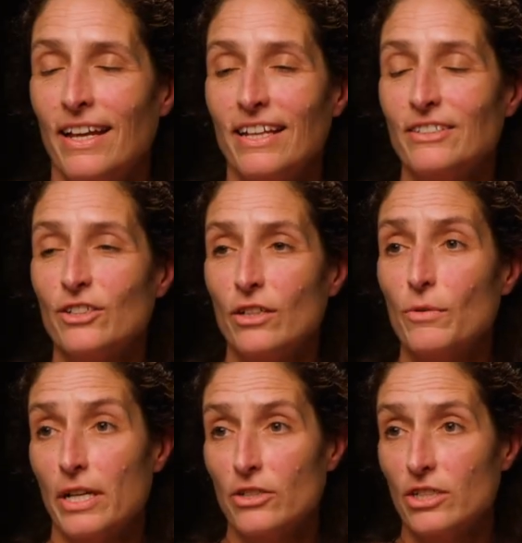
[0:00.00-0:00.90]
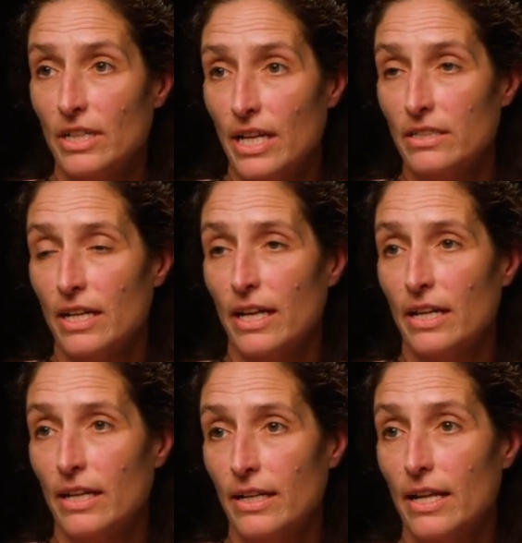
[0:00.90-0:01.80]
It's a good question, and
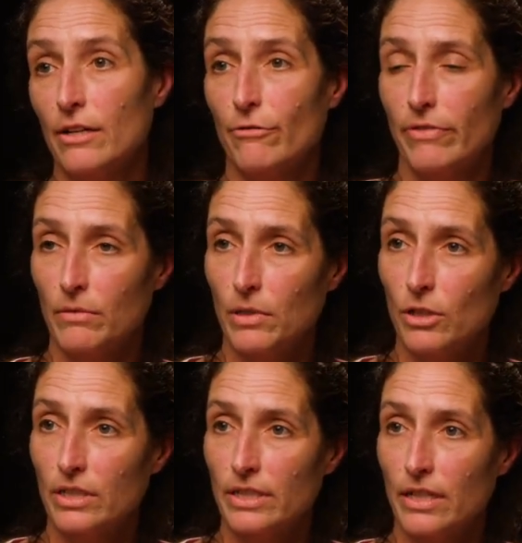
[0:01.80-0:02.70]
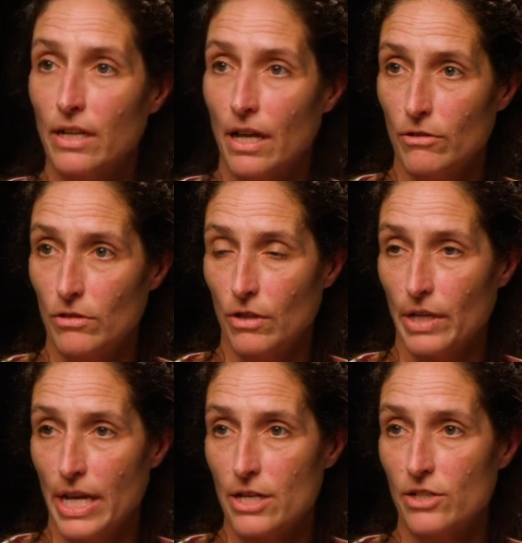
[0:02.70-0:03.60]
Diane and her family looked at other
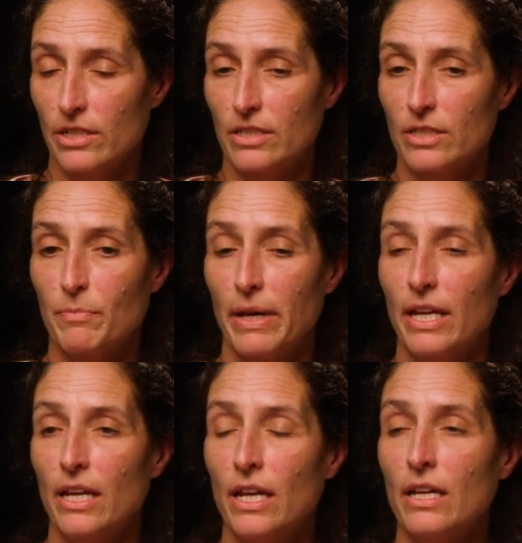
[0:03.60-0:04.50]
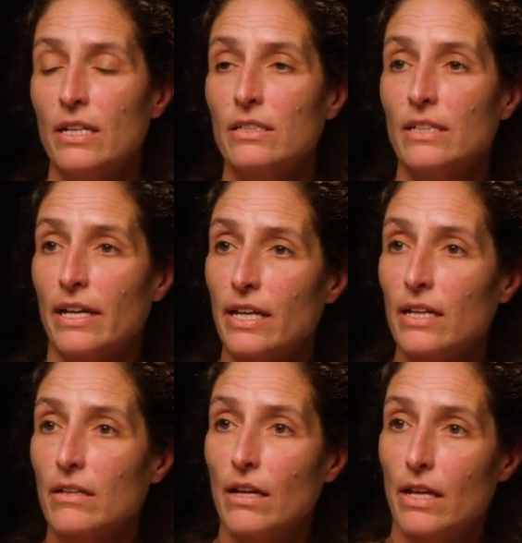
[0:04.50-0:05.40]
locations, but
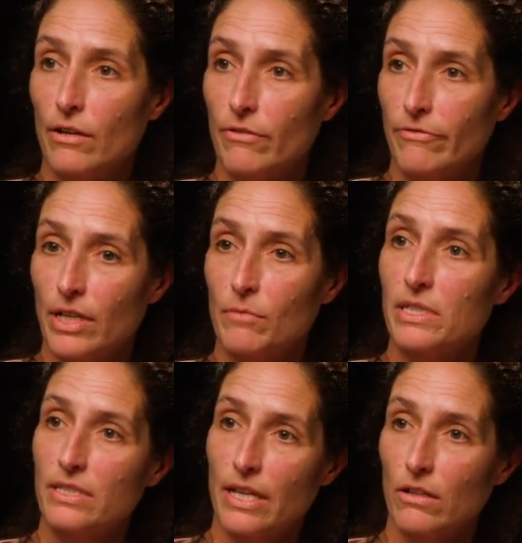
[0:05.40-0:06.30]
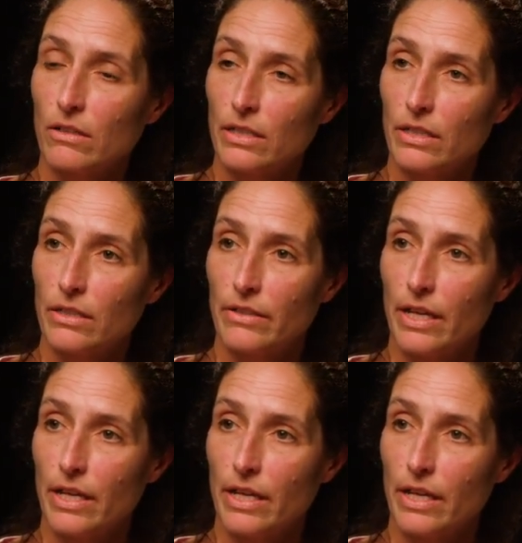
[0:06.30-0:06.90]
Diane and her family settled here.